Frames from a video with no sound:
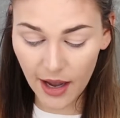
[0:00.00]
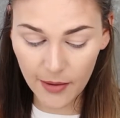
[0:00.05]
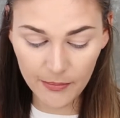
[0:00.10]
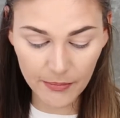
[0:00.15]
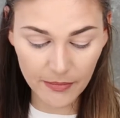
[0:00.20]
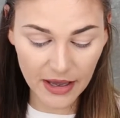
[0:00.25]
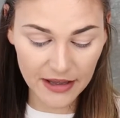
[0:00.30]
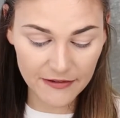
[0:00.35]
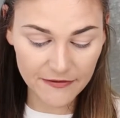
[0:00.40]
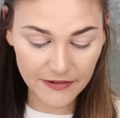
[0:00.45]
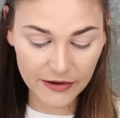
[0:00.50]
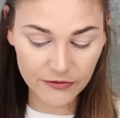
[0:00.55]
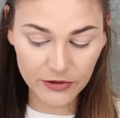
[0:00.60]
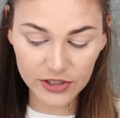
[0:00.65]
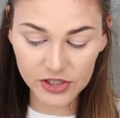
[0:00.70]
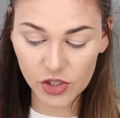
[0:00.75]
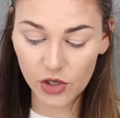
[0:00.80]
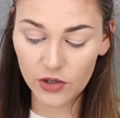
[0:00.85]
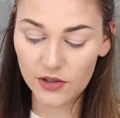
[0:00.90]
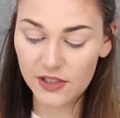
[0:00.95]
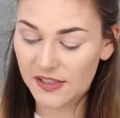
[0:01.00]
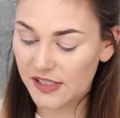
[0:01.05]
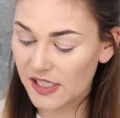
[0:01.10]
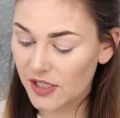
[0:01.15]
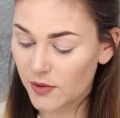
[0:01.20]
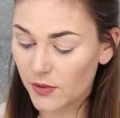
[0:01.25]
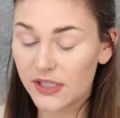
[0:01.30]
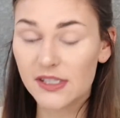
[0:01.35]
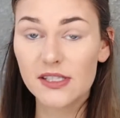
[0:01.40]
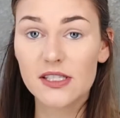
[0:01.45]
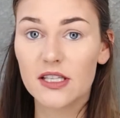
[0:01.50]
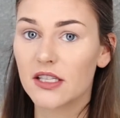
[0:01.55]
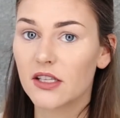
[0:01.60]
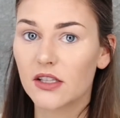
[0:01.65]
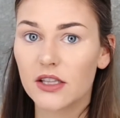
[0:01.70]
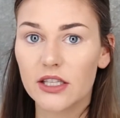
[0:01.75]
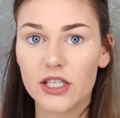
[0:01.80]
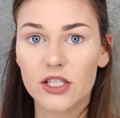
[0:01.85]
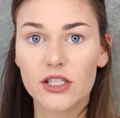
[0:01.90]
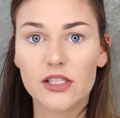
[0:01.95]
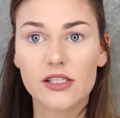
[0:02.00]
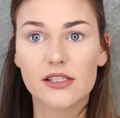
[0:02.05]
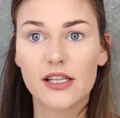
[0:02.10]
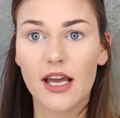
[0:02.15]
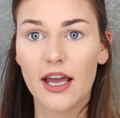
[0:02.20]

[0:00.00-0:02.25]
my favorites are the sequins and the glitters.